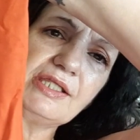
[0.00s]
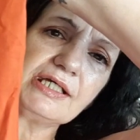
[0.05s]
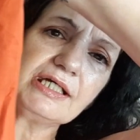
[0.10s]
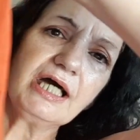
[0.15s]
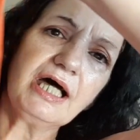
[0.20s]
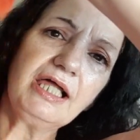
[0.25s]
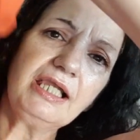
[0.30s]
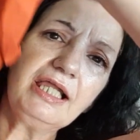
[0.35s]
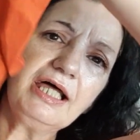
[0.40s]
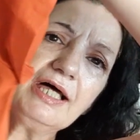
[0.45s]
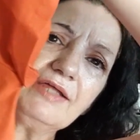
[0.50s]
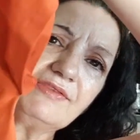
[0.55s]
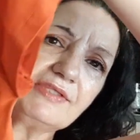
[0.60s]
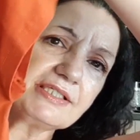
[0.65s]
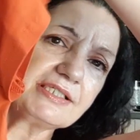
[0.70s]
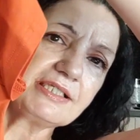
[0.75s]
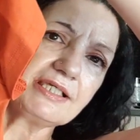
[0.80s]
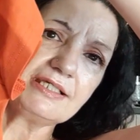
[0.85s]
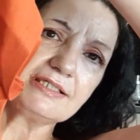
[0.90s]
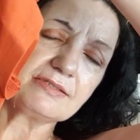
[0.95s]
the colour.
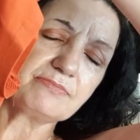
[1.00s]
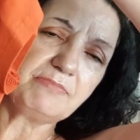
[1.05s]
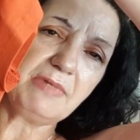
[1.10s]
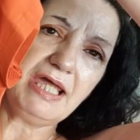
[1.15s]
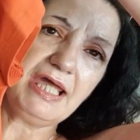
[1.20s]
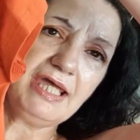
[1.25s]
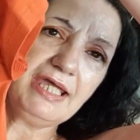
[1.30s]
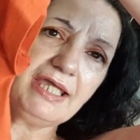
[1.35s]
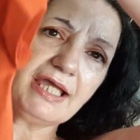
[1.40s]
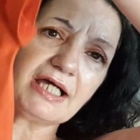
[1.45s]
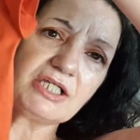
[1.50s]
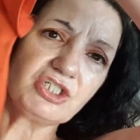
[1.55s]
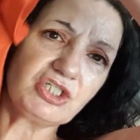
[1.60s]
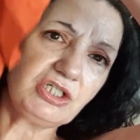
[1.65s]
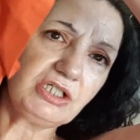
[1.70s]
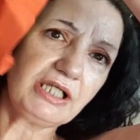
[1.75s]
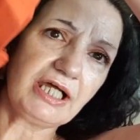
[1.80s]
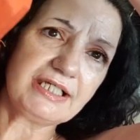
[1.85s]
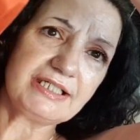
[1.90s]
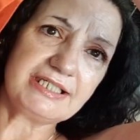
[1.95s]
This is me. I do
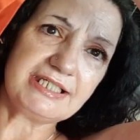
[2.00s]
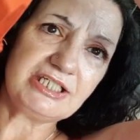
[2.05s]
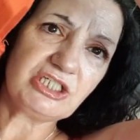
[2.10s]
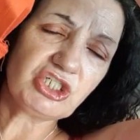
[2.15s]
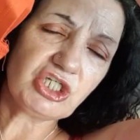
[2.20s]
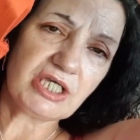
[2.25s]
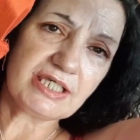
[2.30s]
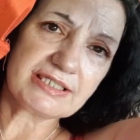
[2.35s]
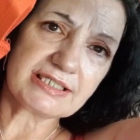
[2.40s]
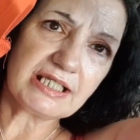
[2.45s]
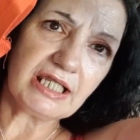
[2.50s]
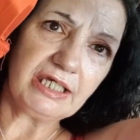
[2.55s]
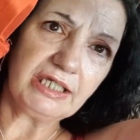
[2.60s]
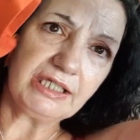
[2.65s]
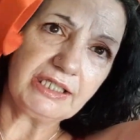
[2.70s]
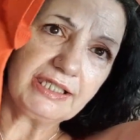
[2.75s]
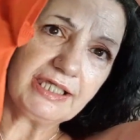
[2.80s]
like t-shirts like